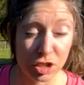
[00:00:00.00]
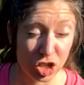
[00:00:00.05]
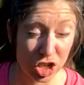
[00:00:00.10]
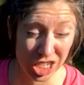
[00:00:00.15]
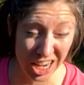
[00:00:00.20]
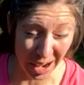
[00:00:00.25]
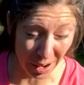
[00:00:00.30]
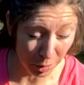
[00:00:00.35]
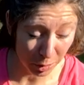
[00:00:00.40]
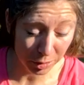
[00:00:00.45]

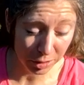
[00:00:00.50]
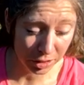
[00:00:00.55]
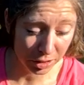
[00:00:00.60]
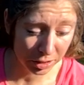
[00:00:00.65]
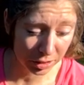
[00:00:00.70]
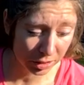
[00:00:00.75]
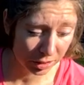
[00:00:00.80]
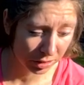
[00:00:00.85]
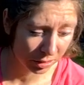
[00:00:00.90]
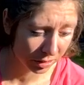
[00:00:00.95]

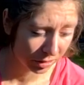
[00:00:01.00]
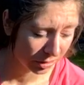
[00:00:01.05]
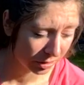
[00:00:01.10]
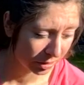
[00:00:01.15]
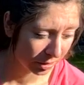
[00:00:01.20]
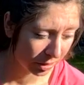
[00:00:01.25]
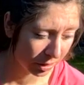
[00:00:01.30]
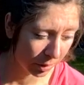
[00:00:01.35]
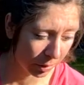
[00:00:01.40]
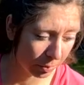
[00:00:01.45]
shower,
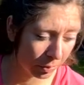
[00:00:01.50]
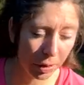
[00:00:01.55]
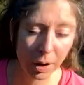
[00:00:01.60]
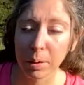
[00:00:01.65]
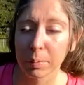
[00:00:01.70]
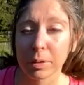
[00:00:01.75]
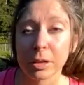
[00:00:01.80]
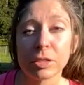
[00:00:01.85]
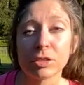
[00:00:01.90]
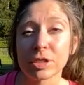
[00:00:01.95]
and
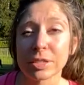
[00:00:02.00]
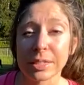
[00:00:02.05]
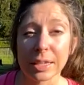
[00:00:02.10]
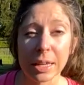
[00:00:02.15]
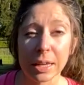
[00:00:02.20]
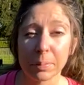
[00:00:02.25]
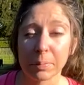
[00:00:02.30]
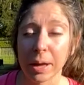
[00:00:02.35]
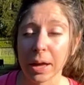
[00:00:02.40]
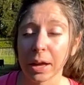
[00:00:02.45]
probably just
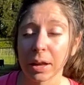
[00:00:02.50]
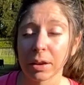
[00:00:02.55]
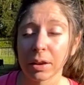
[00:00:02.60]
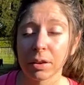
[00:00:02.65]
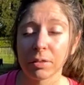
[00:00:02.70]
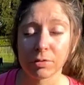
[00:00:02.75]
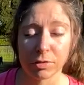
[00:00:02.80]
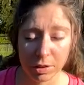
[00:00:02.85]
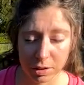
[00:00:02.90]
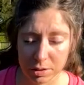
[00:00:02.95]
lay in bed
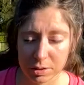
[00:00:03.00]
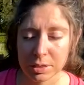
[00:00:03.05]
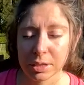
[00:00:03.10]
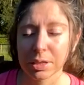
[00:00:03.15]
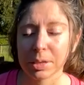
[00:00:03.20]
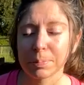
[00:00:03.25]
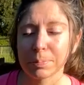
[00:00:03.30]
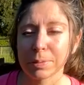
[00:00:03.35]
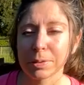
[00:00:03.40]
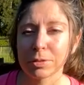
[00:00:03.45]
and fall
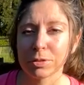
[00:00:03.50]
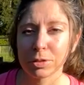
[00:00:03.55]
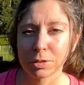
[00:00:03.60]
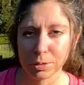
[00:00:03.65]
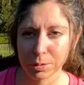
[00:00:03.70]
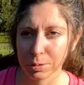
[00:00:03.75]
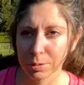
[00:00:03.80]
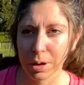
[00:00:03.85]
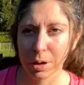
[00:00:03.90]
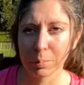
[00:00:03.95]
asleep
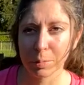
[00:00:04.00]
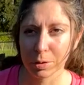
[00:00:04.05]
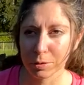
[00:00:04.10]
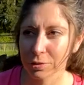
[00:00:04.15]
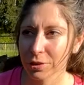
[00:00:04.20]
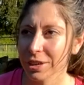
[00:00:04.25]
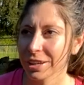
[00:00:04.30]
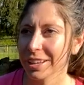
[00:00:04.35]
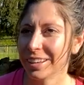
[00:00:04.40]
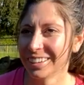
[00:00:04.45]
to a
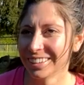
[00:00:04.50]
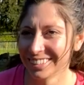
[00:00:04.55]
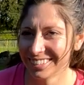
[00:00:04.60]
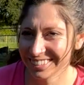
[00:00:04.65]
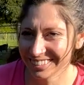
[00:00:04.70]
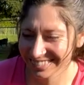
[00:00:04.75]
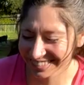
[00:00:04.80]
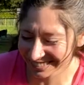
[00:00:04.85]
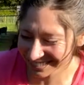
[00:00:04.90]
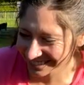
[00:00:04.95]
movie.
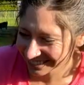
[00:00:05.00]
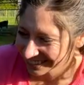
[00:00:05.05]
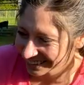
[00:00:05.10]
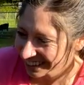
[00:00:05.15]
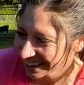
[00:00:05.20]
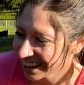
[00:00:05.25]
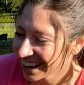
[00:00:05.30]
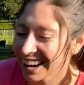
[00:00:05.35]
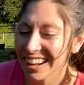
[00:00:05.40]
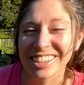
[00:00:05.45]

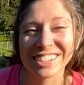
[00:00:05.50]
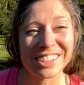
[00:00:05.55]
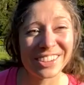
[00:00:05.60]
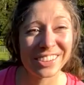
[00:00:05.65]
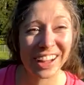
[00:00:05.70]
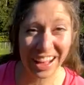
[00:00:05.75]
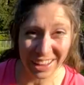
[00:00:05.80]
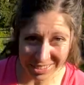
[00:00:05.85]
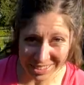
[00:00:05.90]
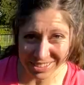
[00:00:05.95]
So
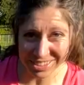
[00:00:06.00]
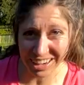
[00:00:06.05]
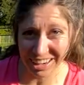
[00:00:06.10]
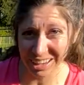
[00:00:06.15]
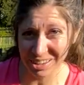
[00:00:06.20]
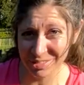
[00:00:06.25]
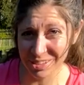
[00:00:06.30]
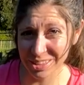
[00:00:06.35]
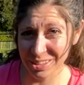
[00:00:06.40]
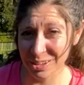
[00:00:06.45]
I will check
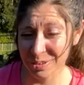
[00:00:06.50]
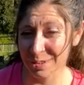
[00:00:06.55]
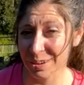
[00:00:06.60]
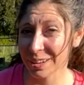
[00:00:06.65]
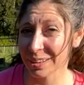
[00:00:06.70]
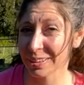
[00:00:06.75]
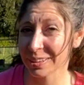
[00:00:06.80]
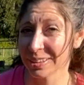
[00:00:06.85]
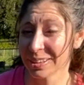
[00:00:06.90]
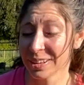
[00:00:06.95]
in with you
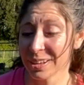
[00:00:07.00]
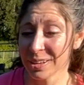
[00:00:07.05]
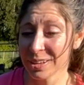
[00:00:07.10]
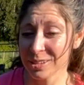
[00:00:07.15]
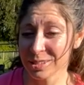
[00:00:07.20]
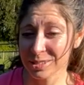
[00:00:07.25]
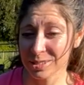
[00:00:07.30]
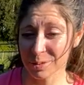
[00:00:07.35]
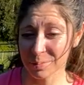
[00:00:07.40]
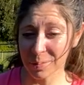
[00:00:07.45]
all
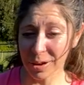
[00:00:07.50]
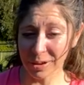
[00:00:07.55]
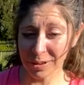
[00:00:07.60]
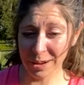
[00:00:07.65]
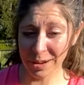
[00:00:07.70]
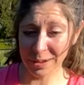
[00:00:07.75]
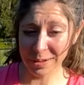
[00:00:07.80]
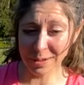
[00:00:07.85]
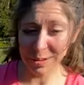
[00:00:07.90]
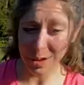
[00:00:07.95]

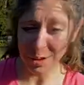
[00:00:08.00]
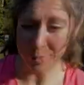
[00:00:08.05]
tomorrow.